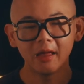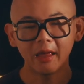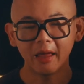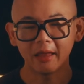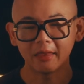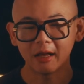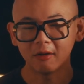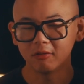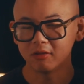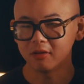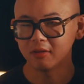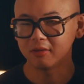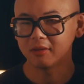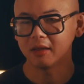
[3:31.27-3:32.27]
and that was
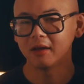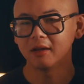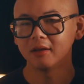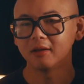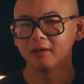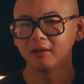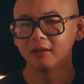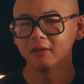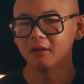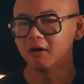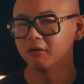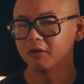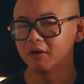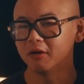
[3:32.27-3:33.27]
just a
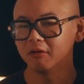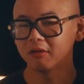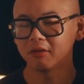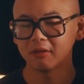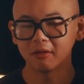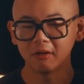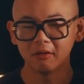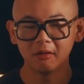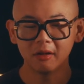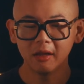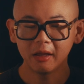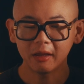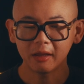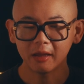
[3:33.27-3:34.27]
no-go. So
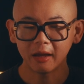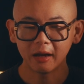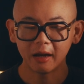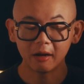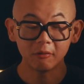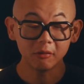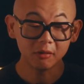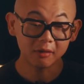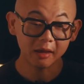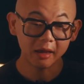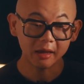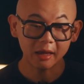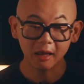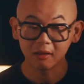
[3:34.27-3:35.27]
I would
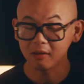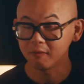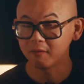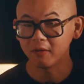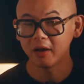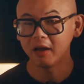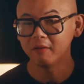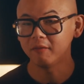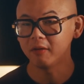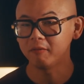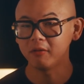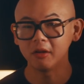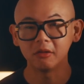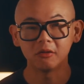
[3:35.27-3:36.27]
say X-T5
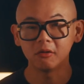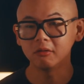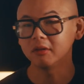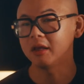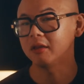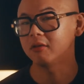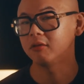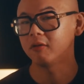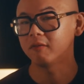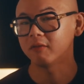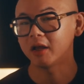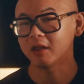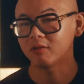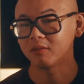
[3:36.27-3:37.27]
if you don't need to do
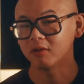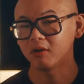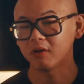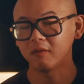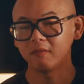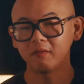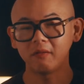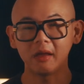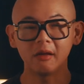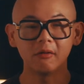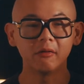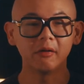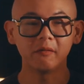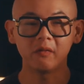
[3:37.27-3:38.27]
flash photography
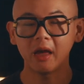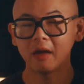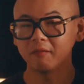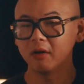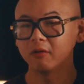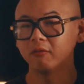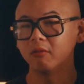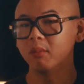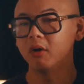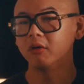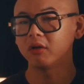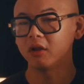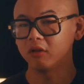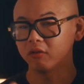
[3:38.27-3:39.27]
or if you have a
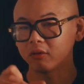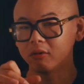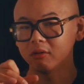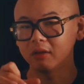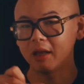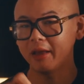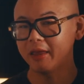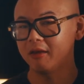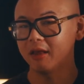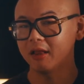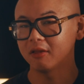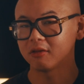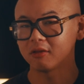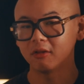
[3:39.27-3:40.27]
remote control that you
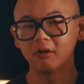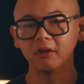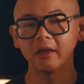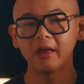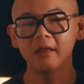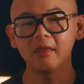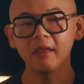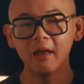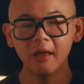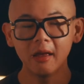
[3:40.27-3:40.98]
can slot in,